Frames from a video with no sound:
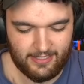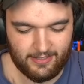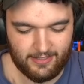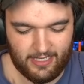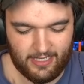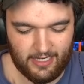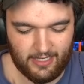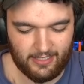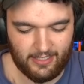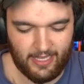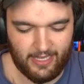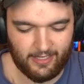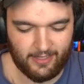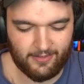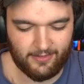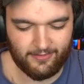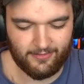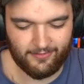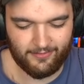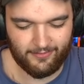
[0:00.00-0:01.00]
Kind of
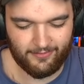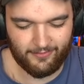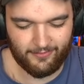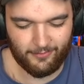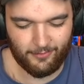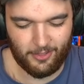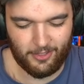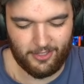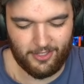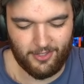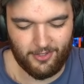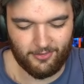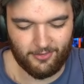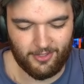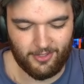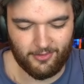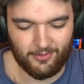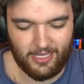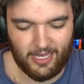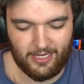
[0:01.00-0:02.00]
like where you,
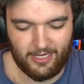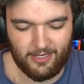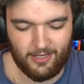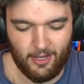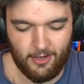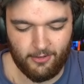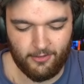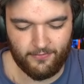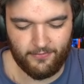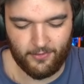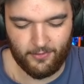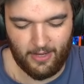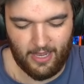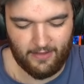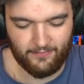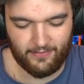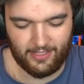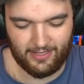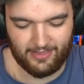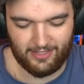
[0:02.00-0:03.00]
you kind of know if you
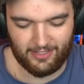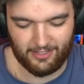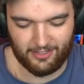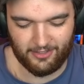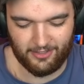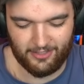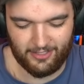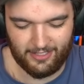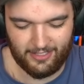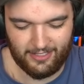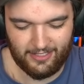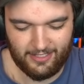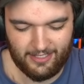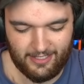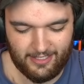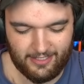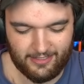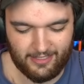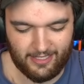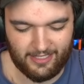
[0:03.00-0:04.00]
have anything good.
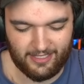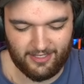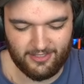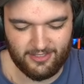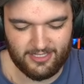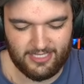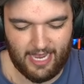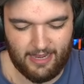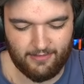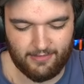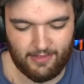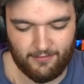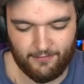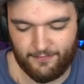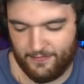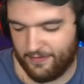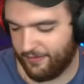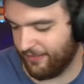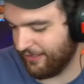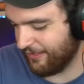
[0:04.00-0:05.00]
Like you just have that
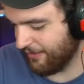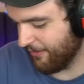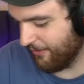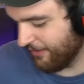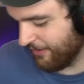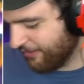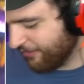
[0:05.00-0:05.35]
feeling going